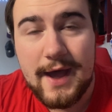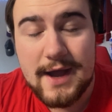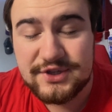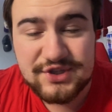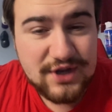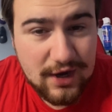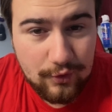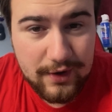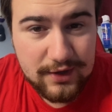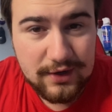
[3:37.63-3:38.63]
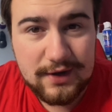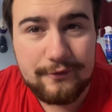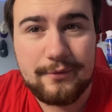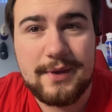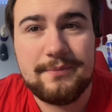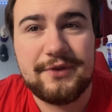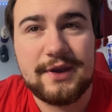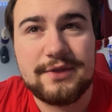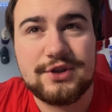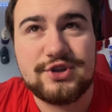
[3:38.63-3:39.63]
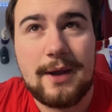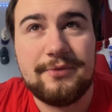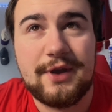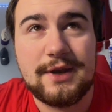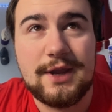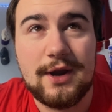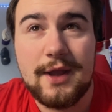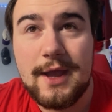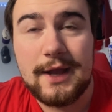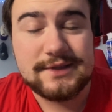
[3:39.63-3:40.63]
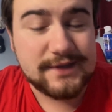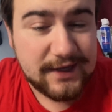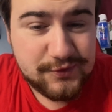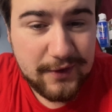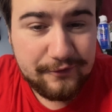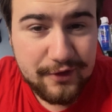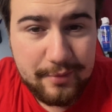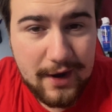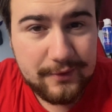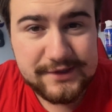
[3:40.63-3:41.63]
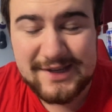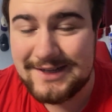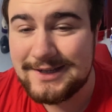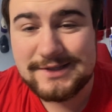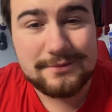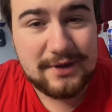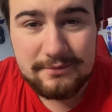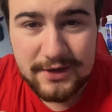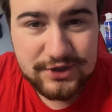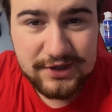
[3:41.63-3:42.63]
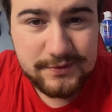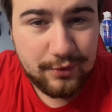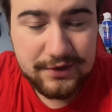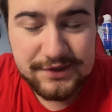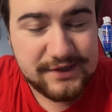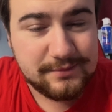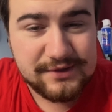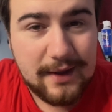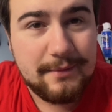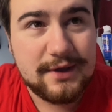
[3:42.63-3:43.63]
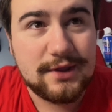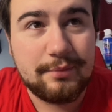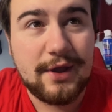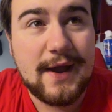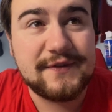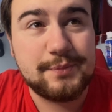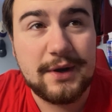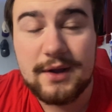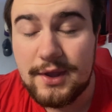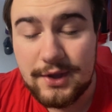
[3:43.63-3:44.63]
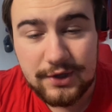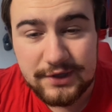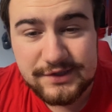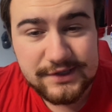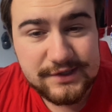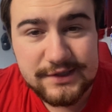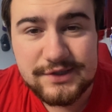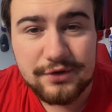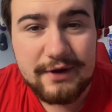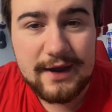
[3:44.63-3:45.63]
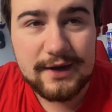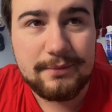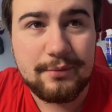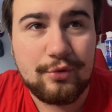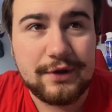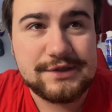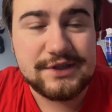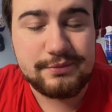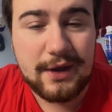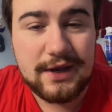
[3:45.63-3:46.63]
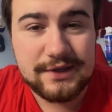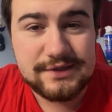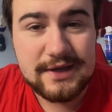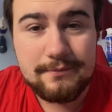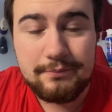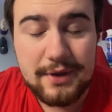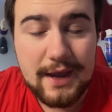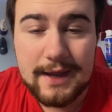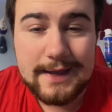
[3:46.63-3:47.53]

Just not quite good enough from him to get the job done here. It's a nice win for the Penguins. It doesn't mean much at this point. This team's not making the playoffs, but good to see Sid still racking up the points despite his team being